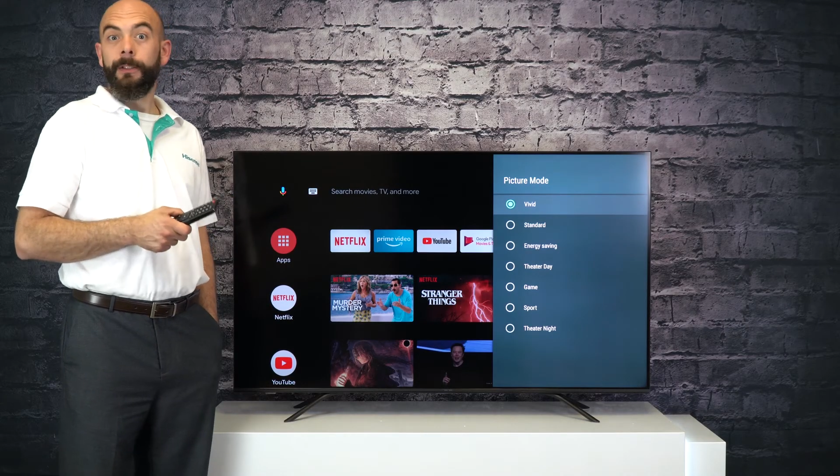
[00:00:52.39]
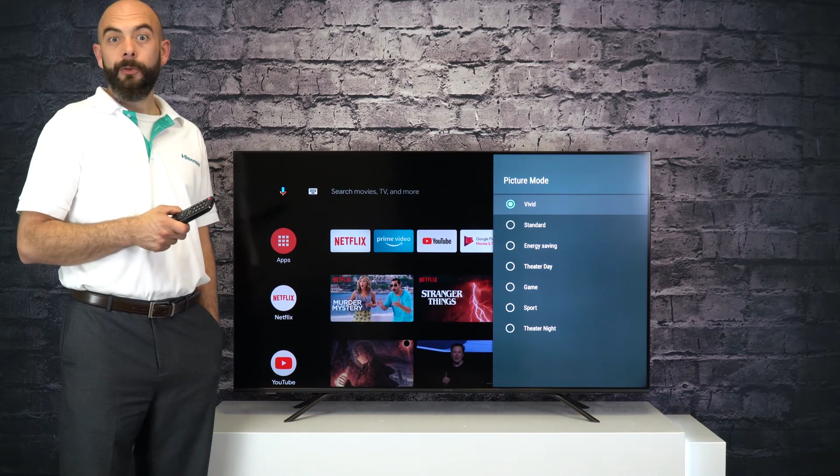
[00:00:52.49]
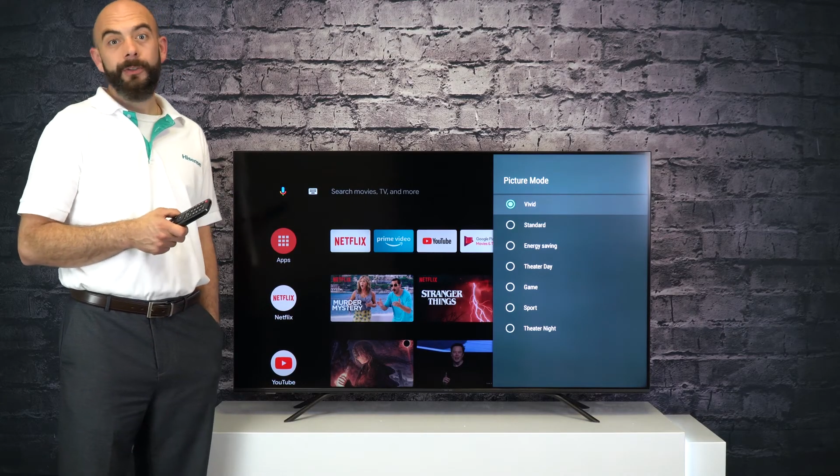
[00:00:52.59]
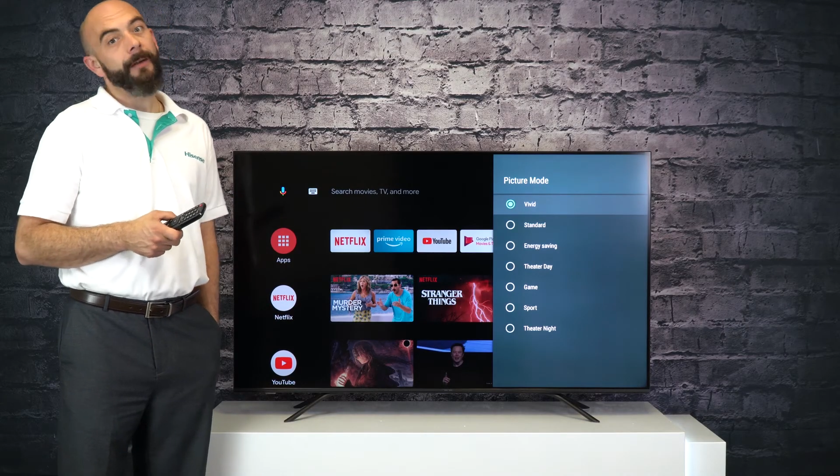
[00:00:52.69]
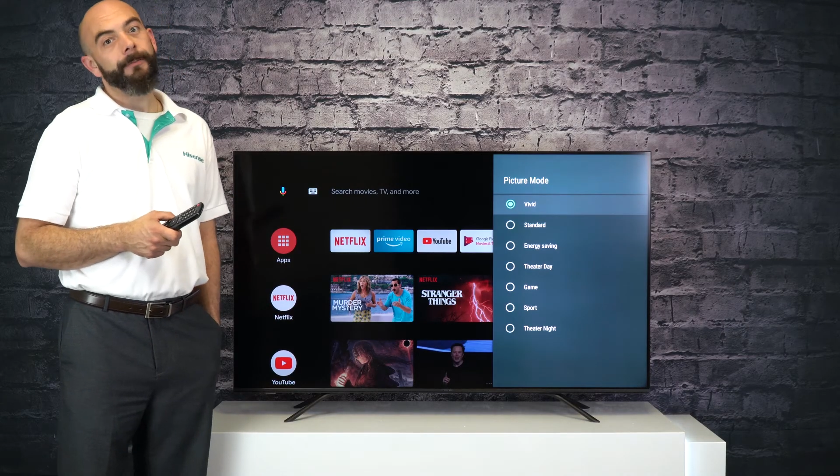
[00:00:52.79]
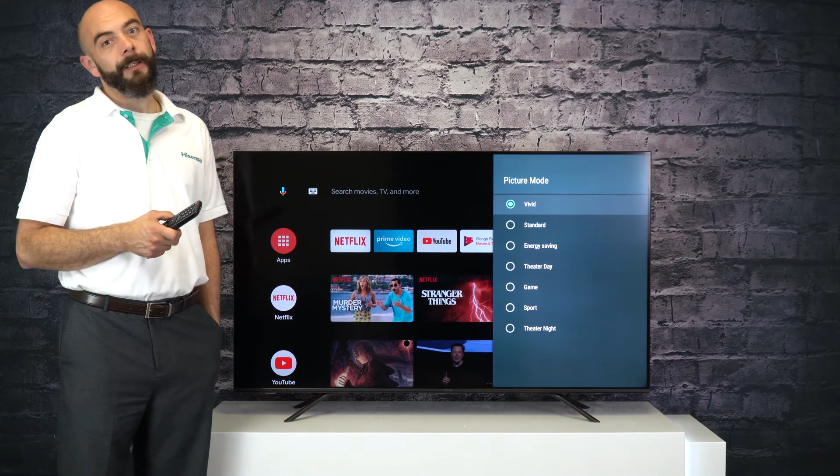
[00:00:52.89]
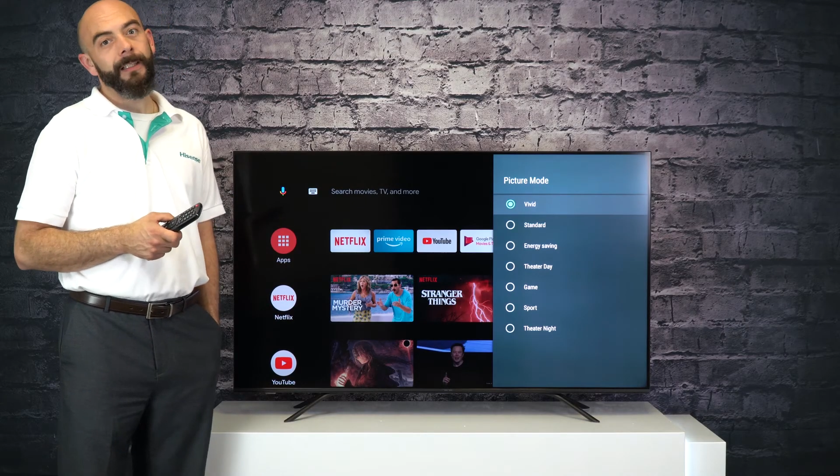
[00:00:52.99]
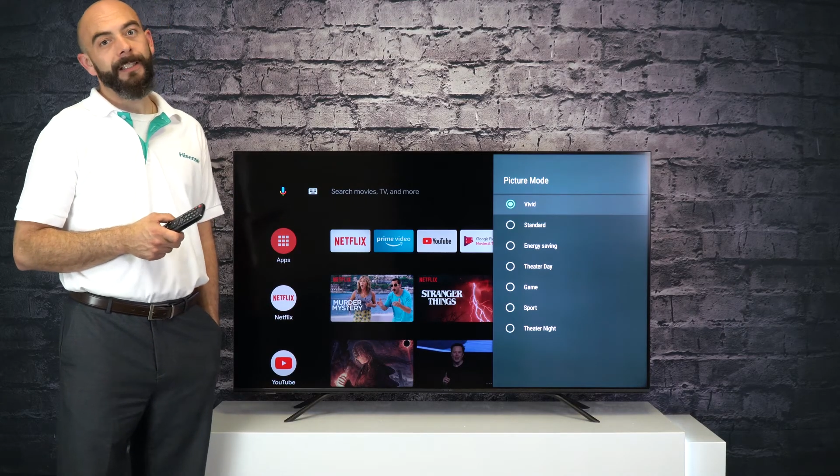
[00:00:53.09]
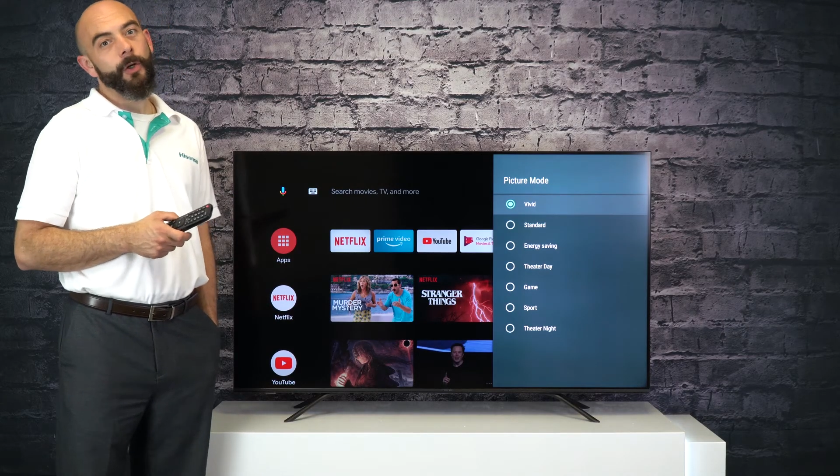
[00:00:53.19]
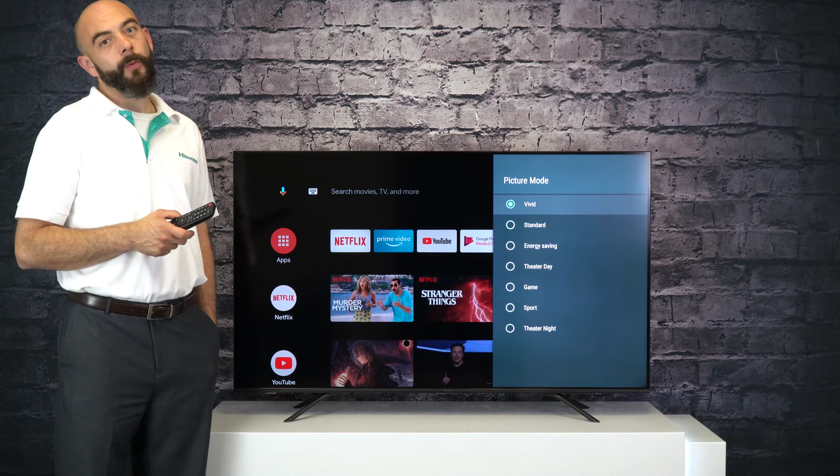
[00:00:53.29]
you
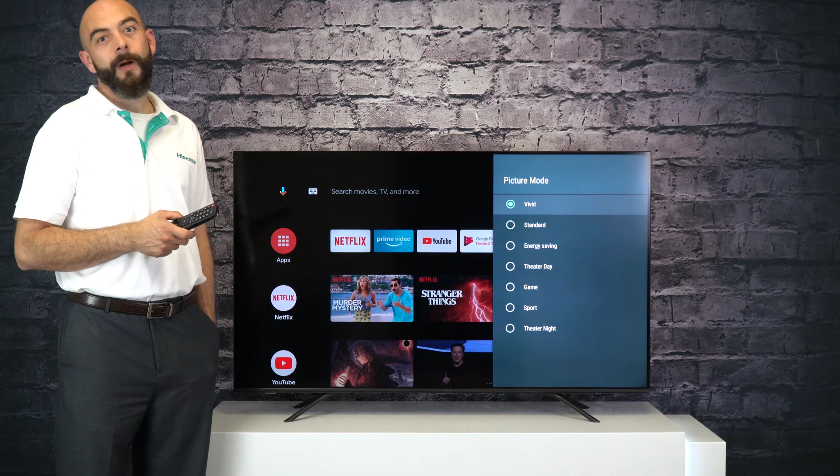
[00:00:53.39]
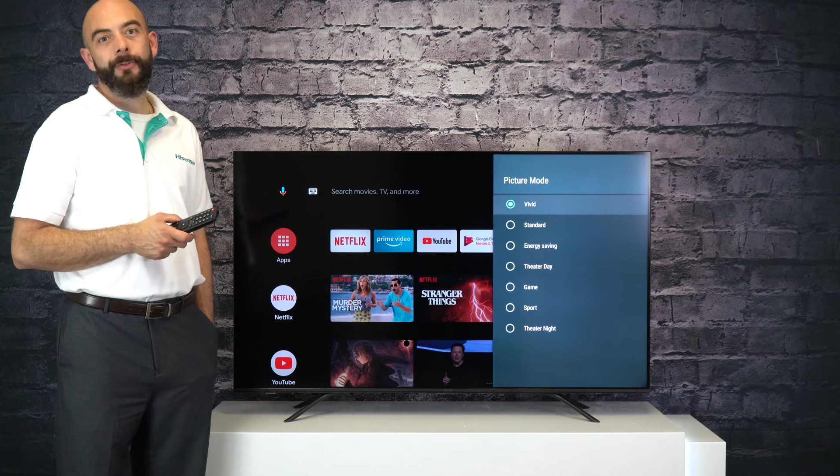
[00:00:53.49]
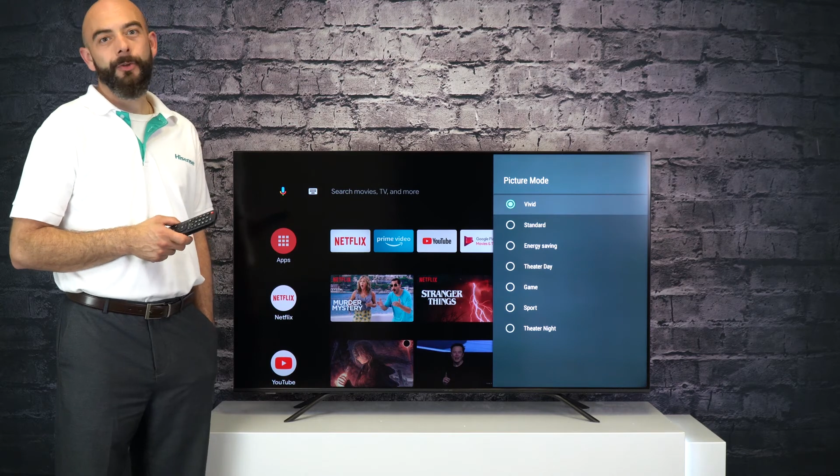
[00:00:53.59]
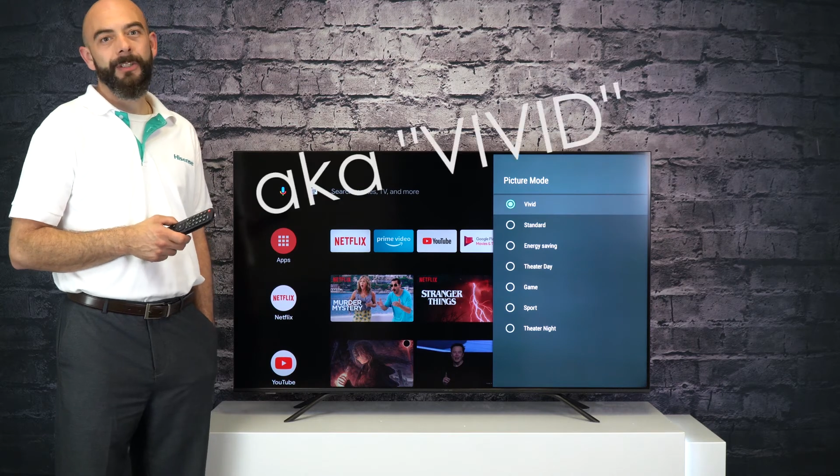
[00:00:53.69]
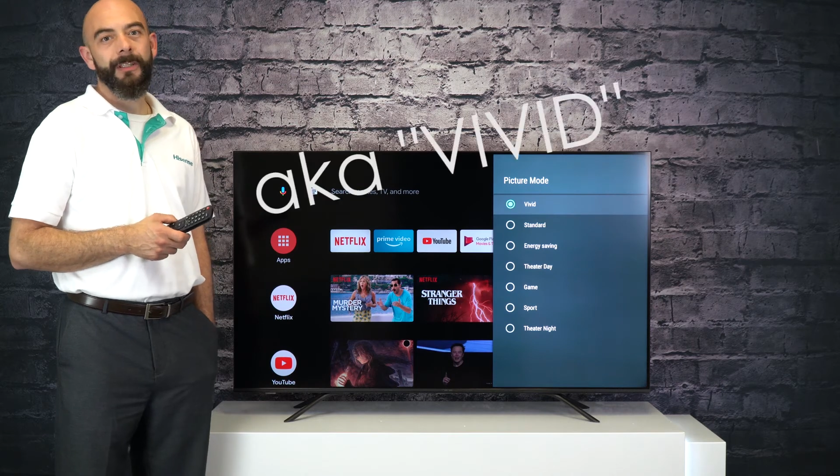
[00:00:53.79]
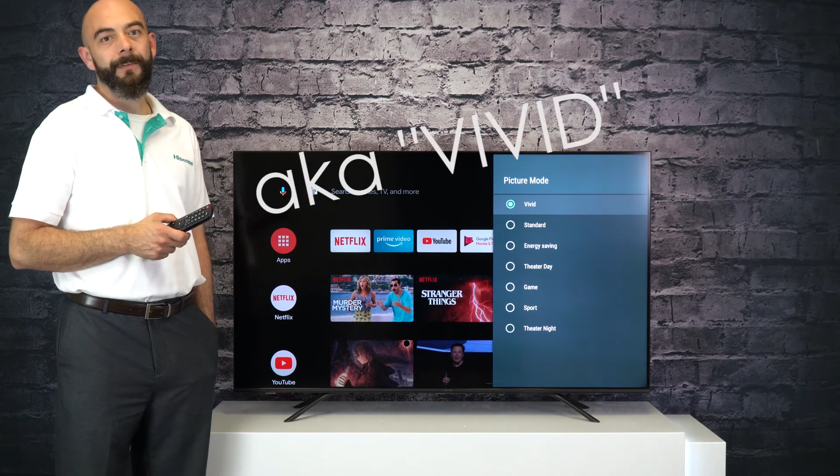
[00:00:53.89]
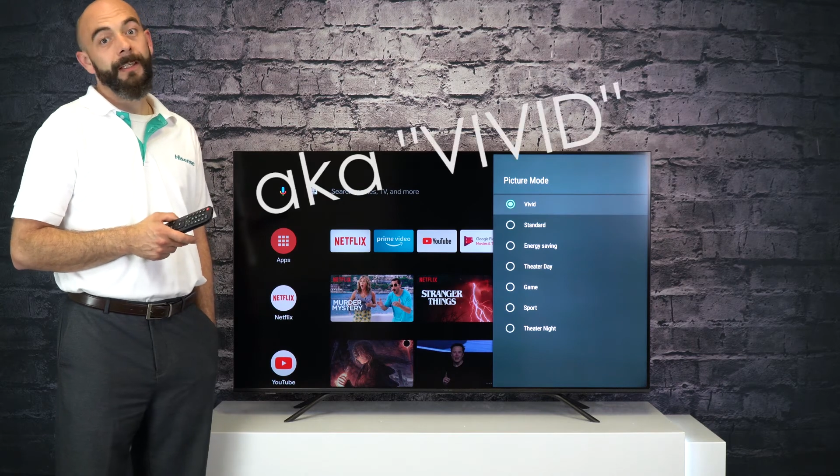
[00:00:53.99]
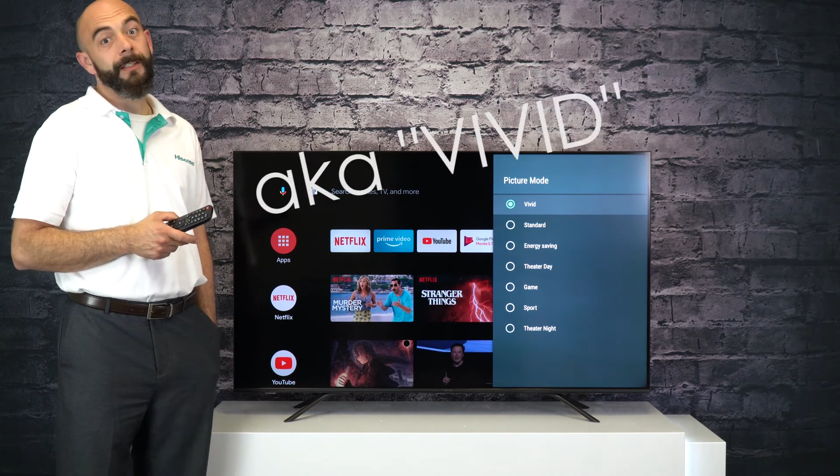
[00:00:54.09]
definitely don't want your TV